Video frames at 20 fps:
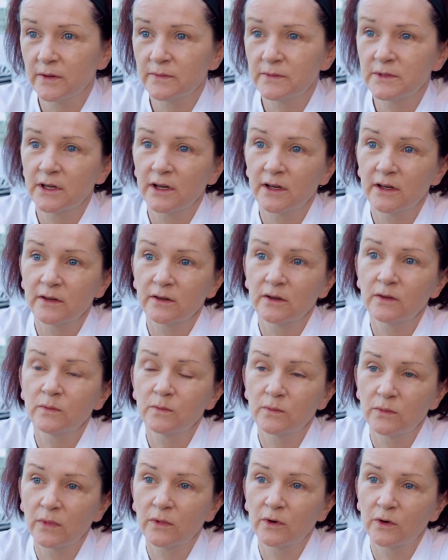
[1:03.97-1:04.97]
I'm telling
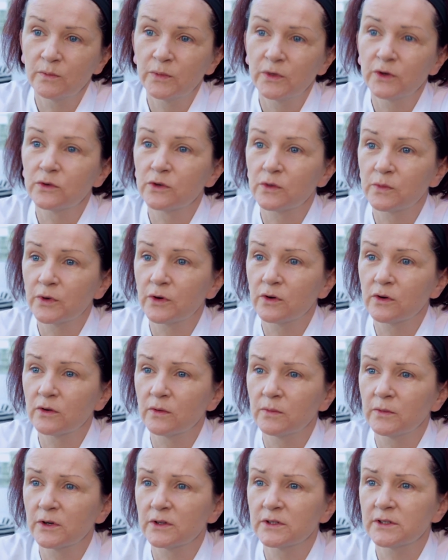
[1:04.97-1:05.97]
computer
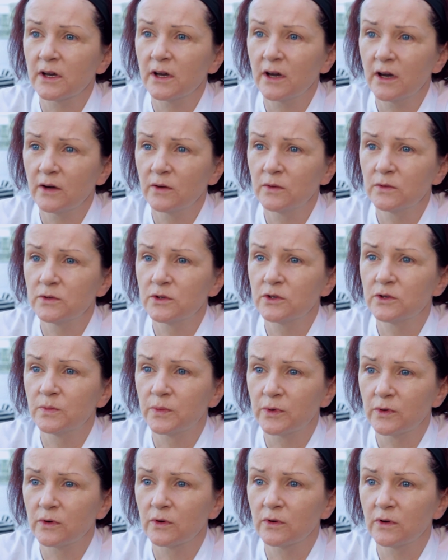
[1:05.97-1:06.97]
programmers how to
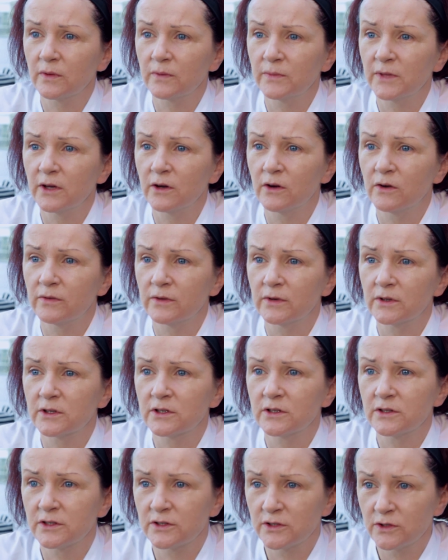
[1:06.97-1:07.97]
program the oven
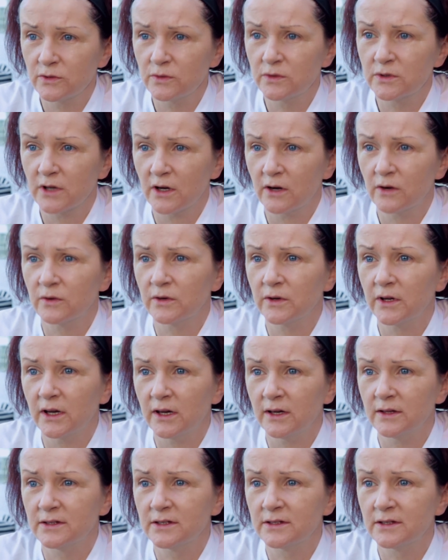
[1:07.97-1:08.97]
to suit our
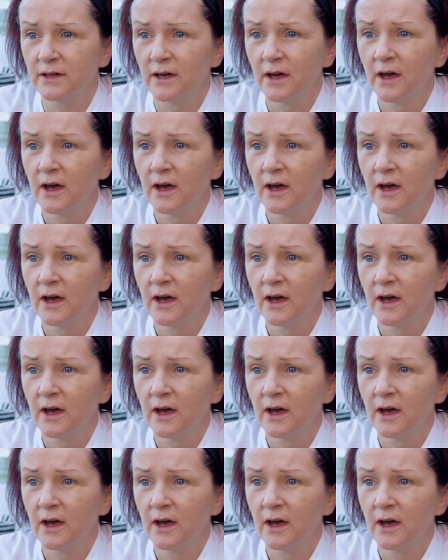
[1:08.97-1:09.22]
needs.